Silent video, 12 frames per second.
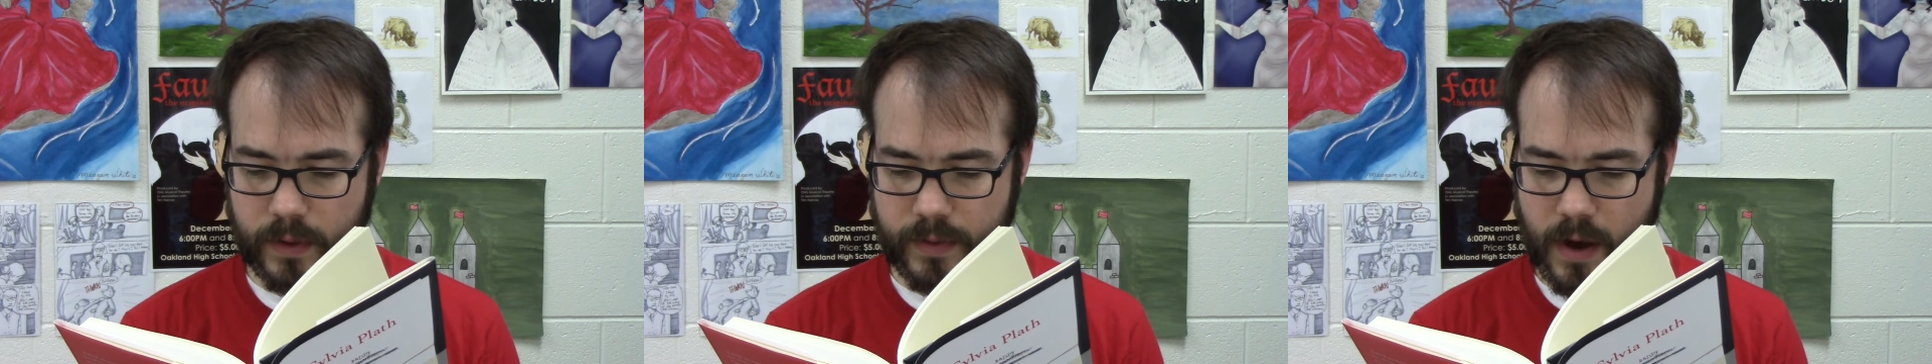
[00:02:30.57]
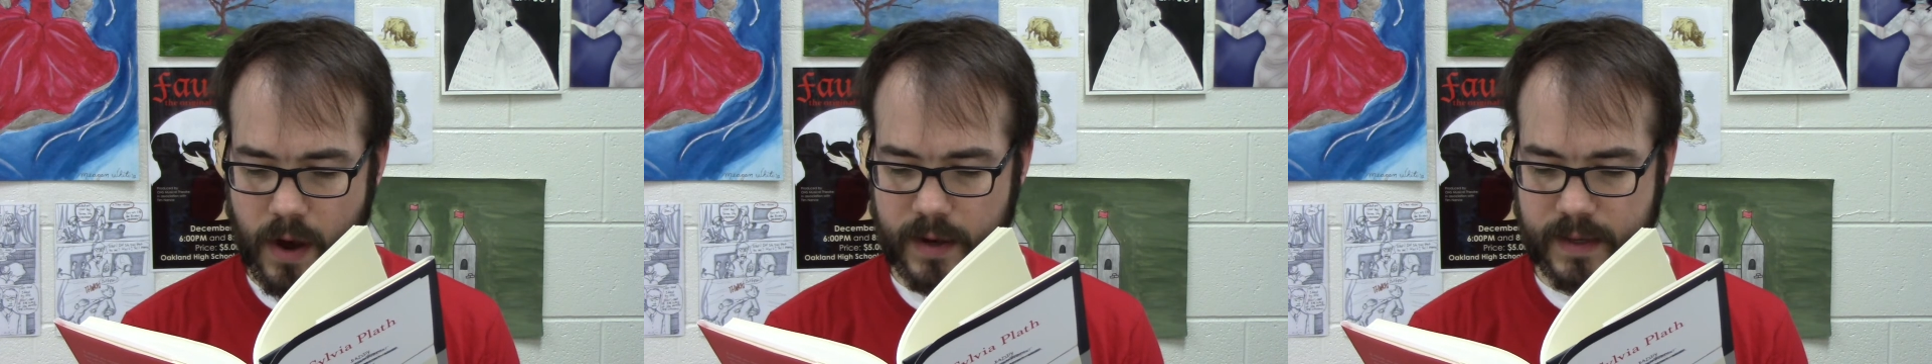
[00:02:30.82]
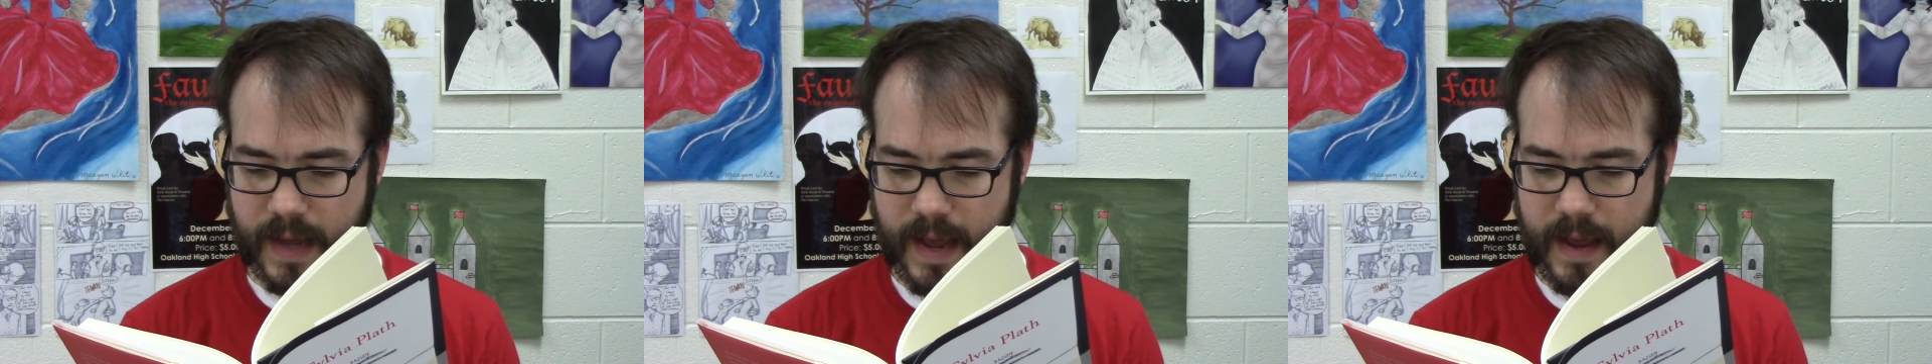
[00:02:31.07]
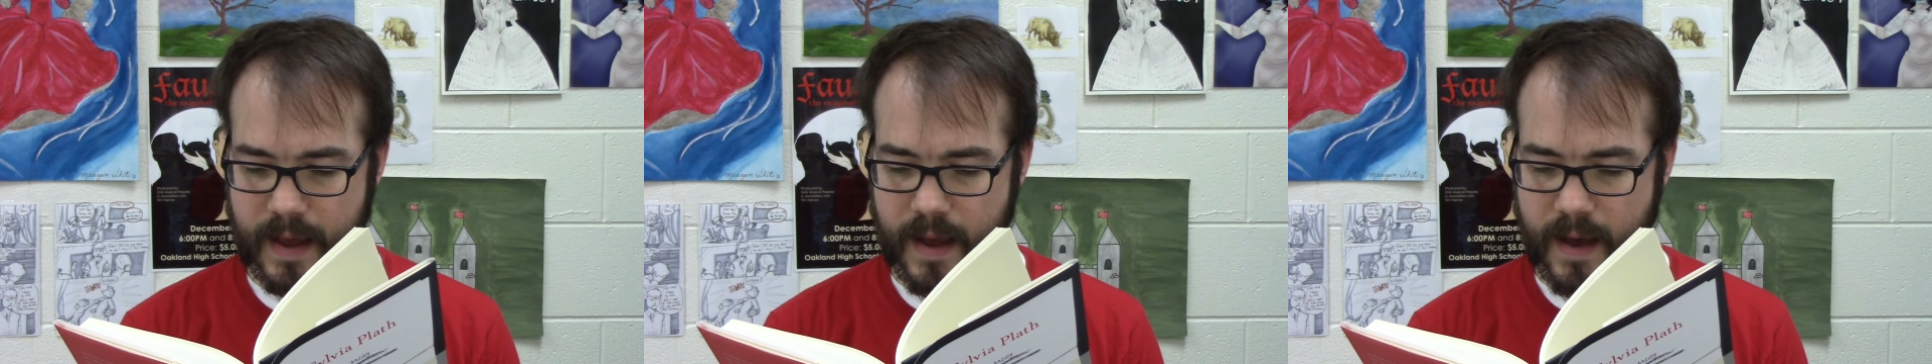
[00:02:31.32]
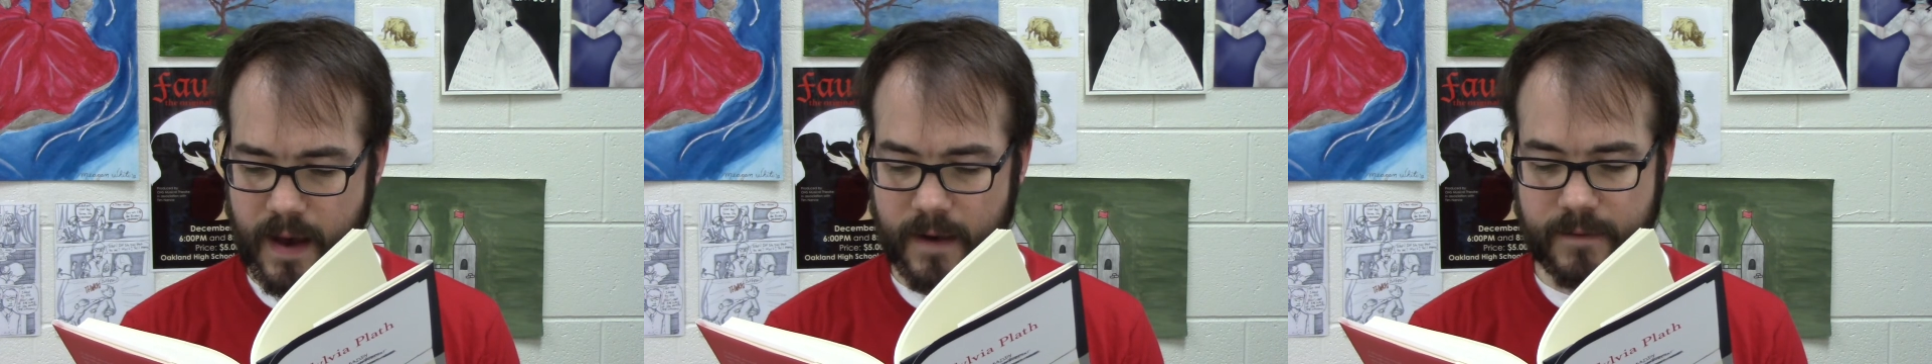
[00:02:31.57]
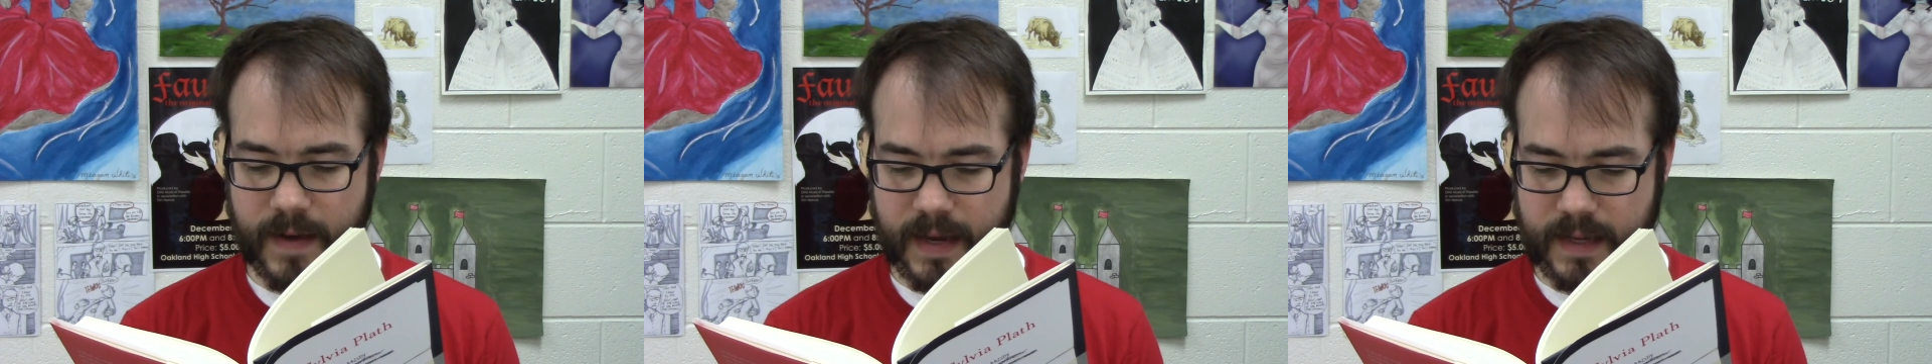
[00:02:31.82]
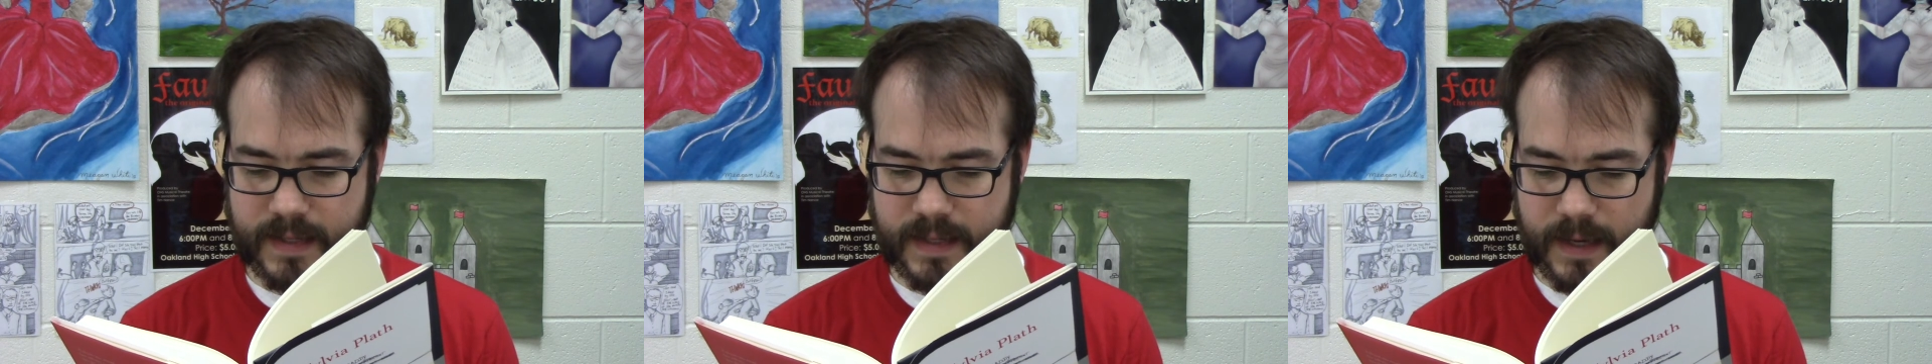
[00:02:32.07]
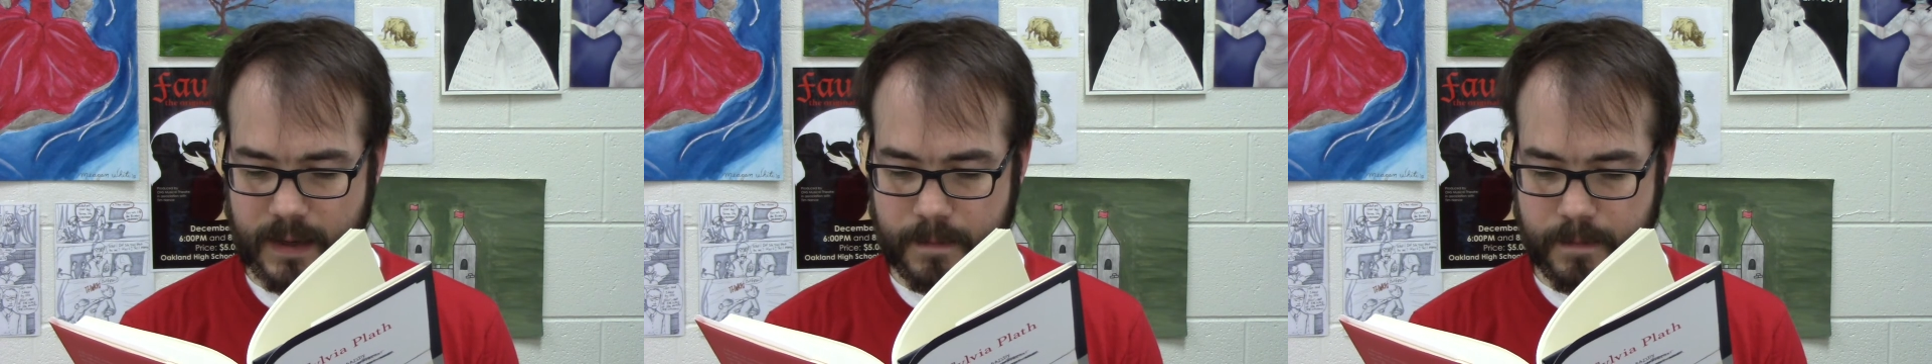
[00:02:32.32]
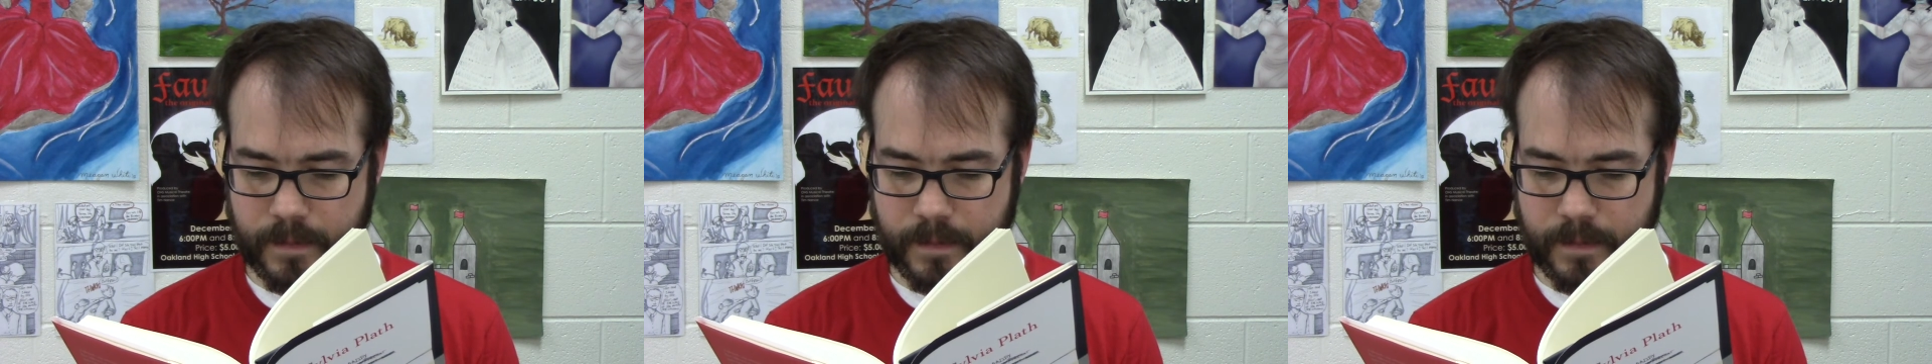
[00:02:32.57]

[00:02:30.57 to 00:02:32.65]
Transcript: in the hot day, a vacancy.